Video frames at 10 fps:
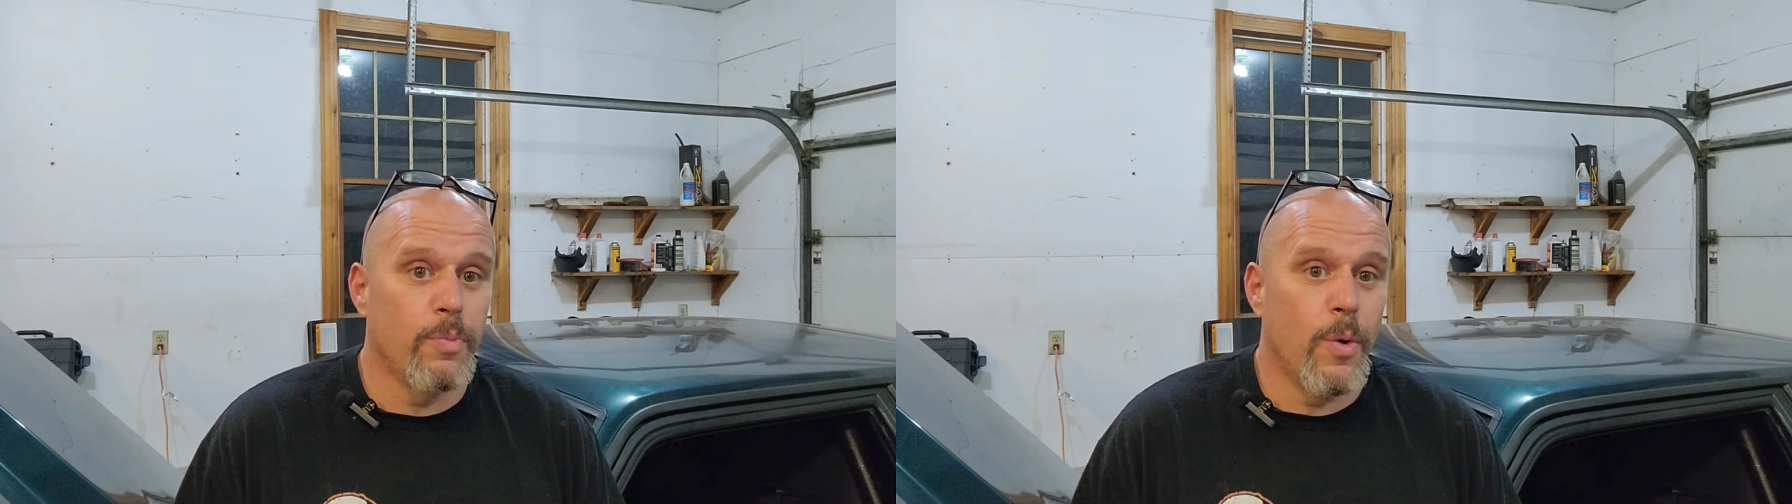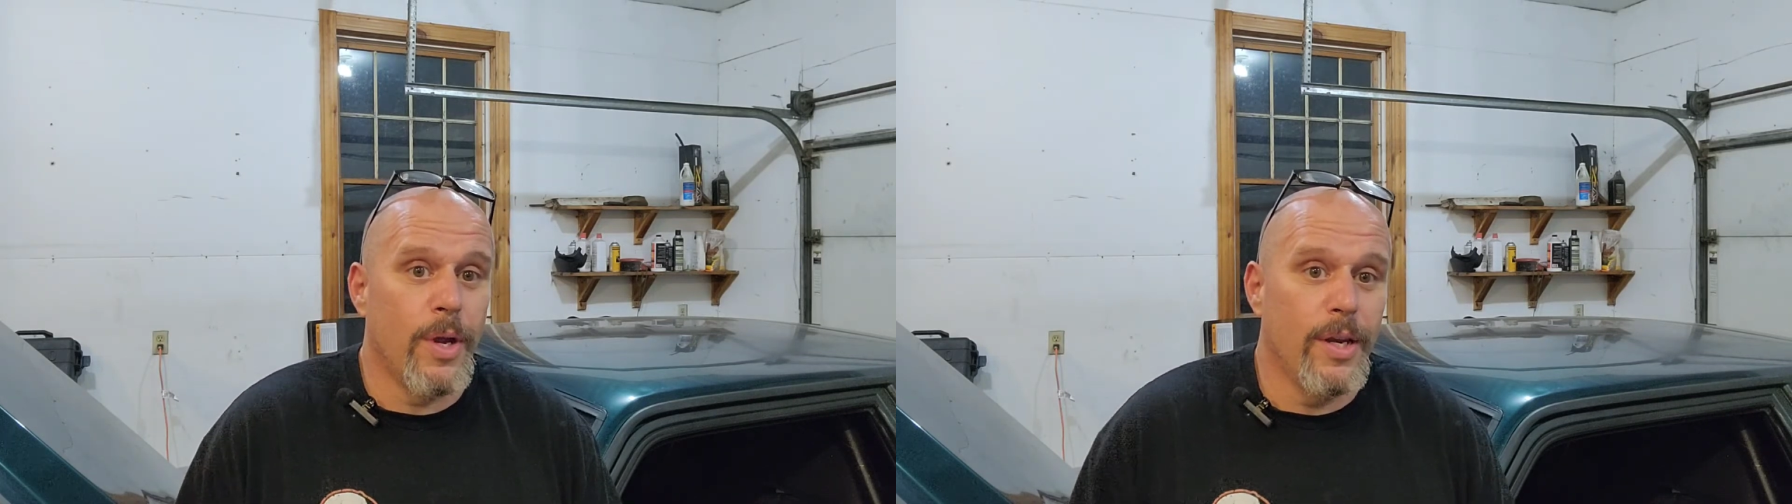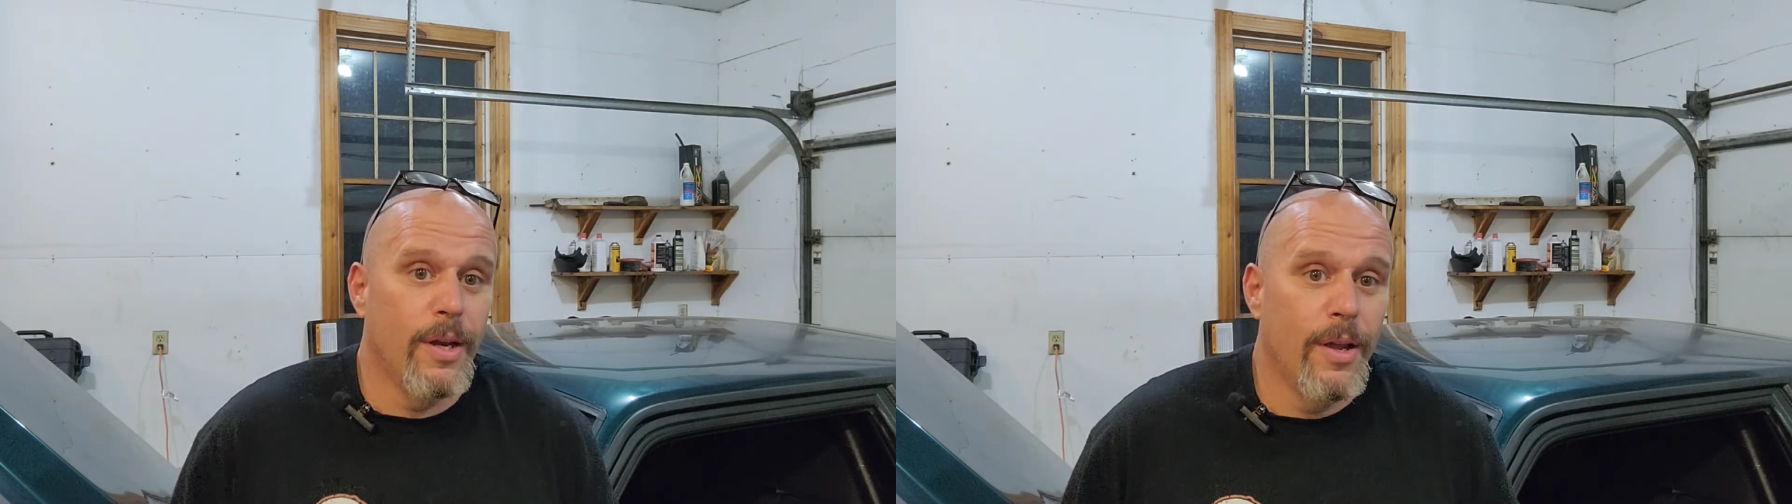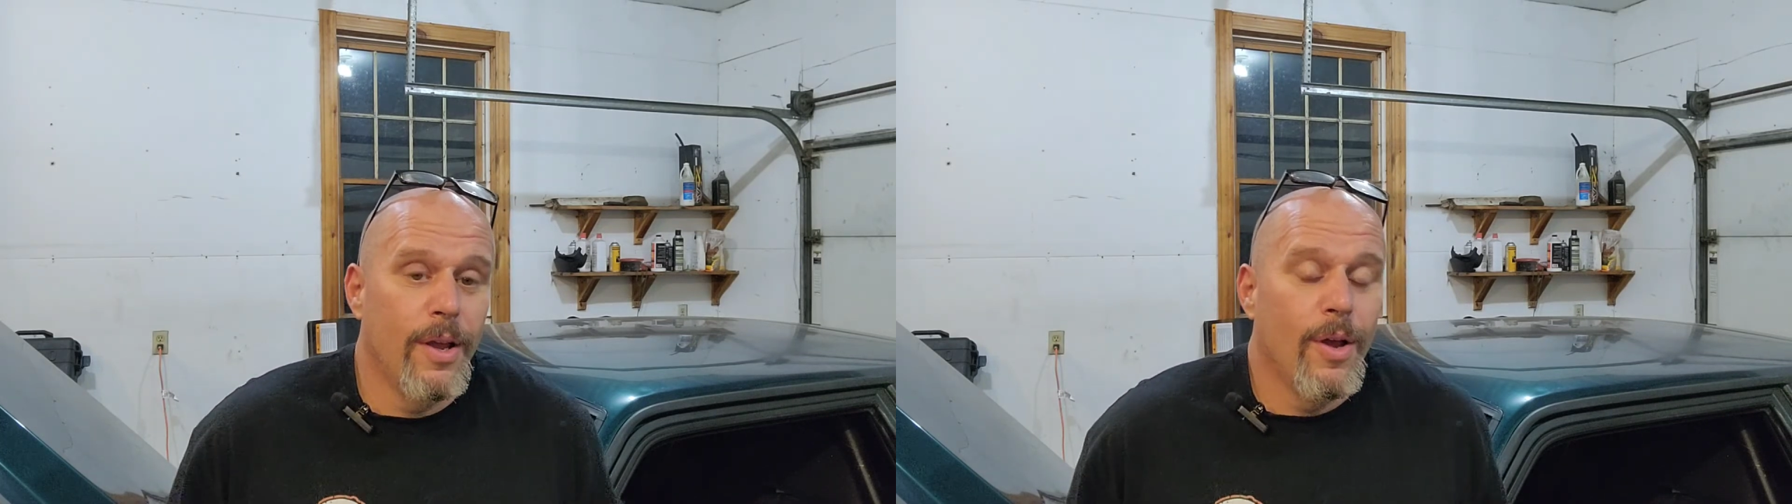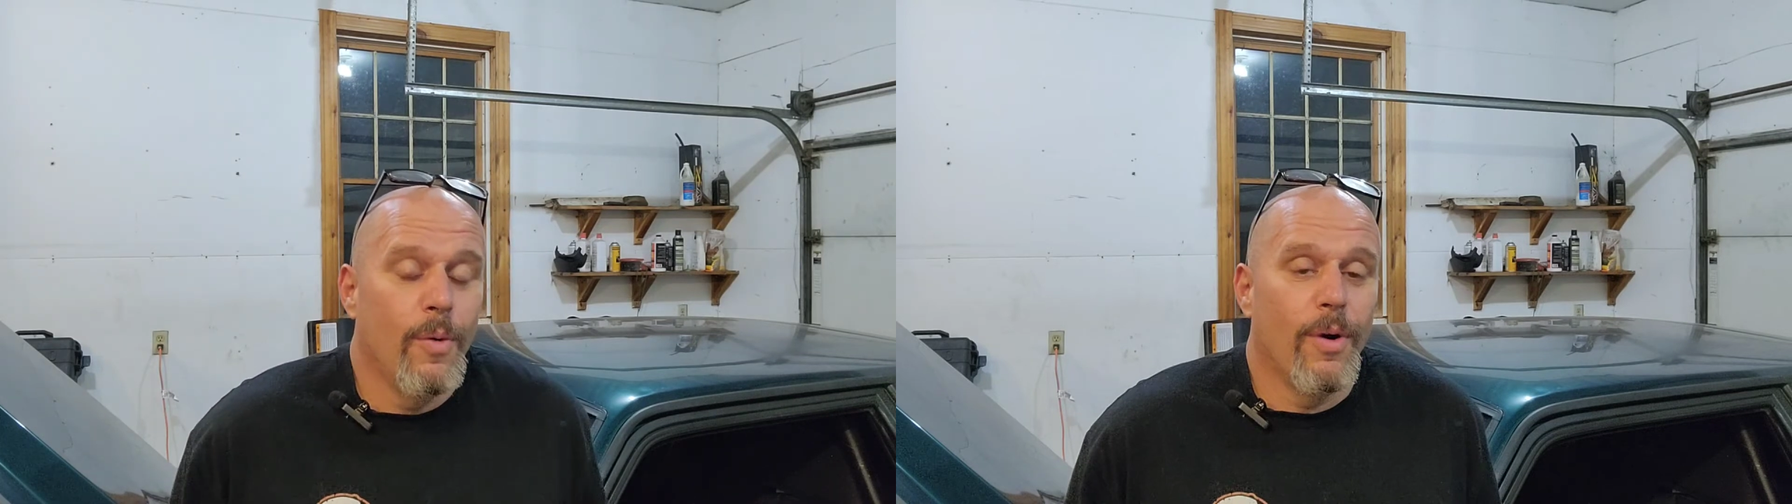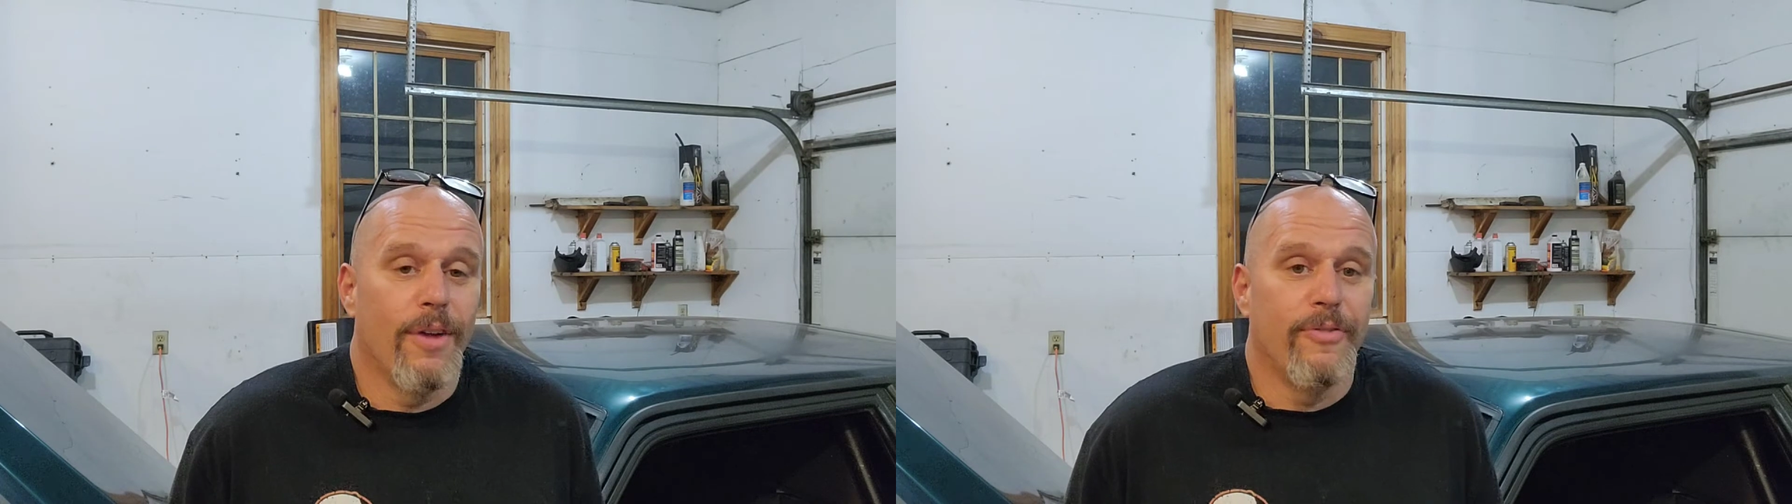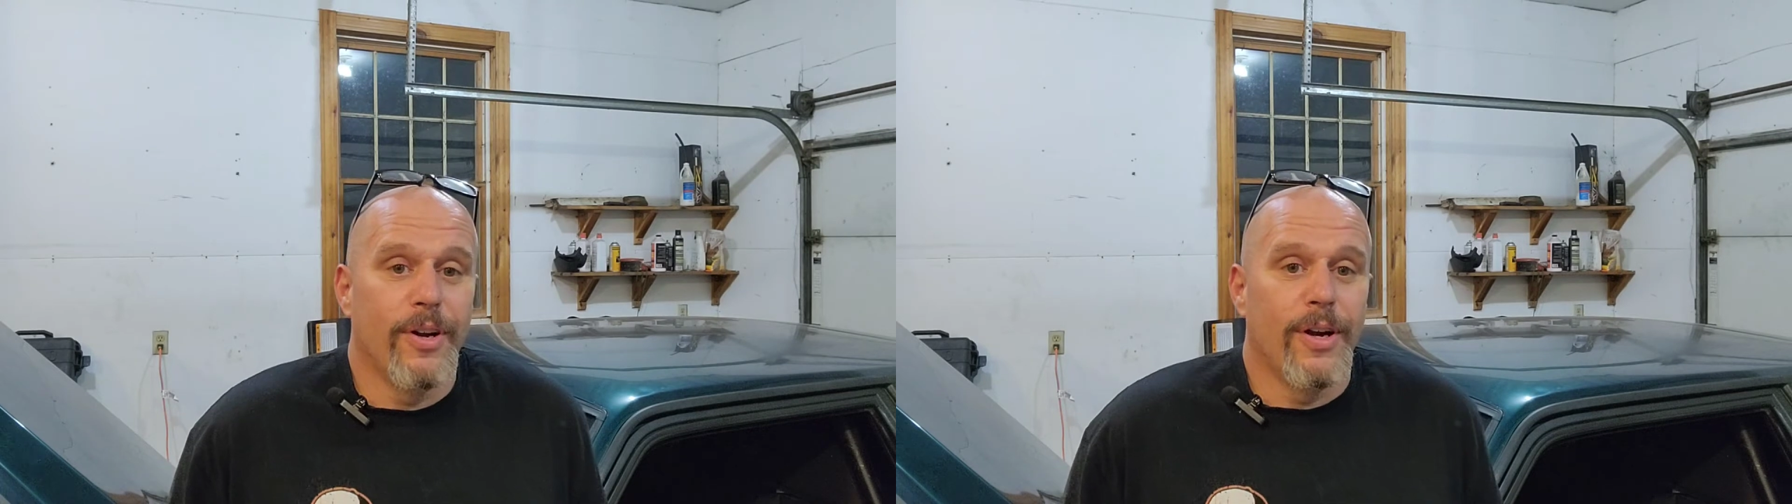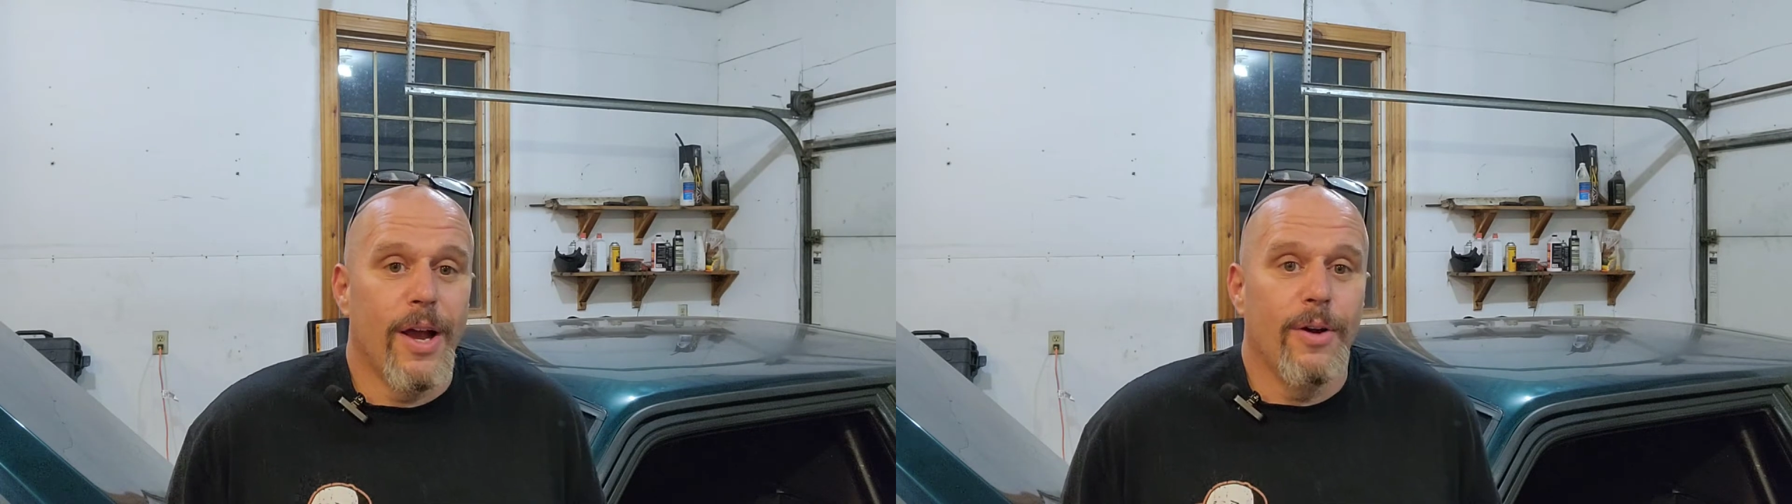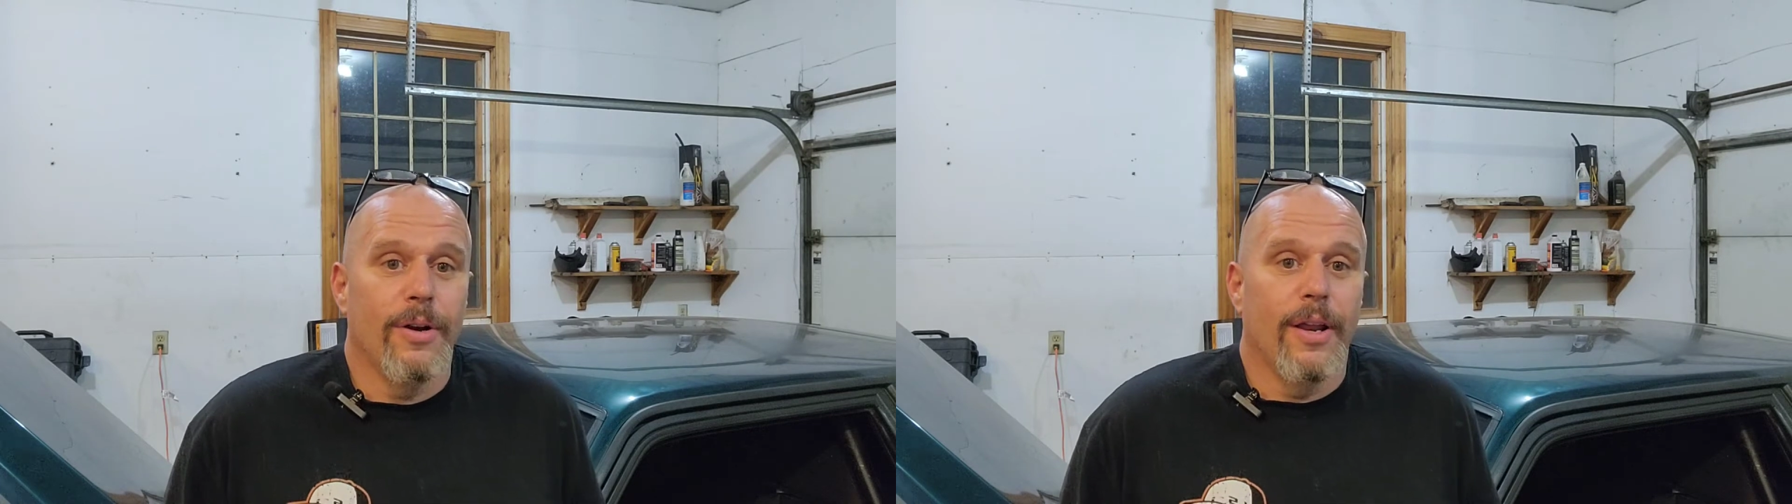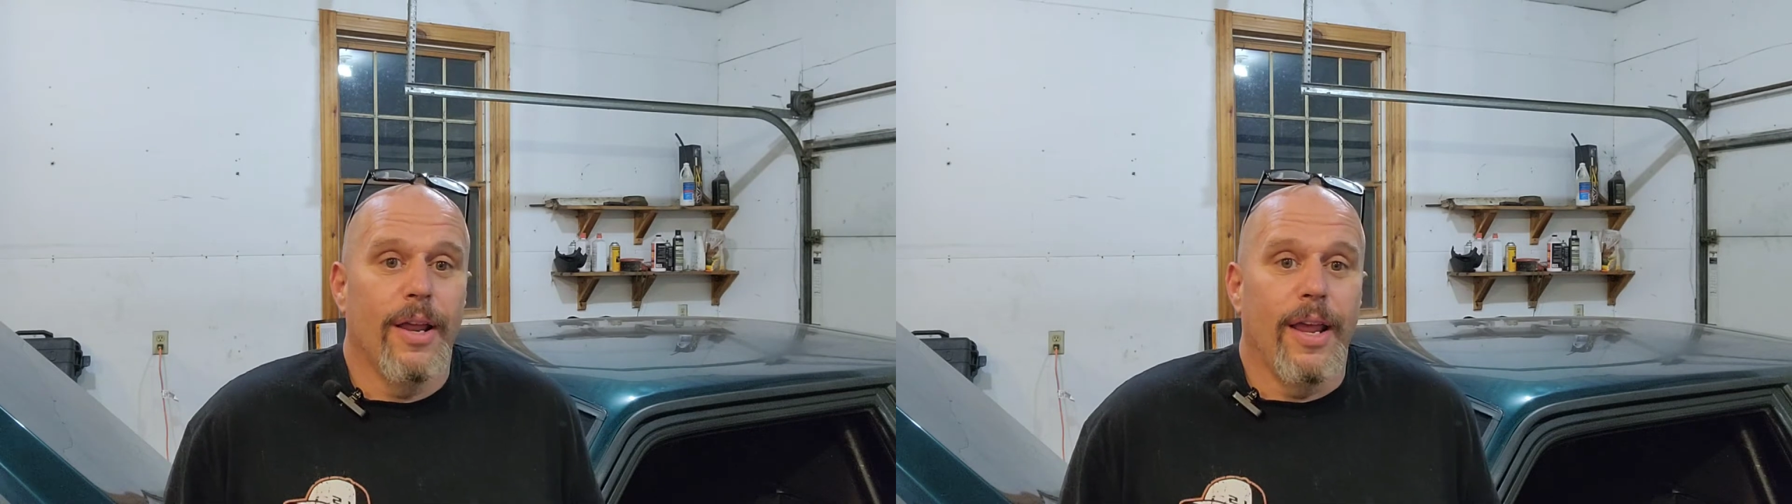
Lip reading: point where I figured out.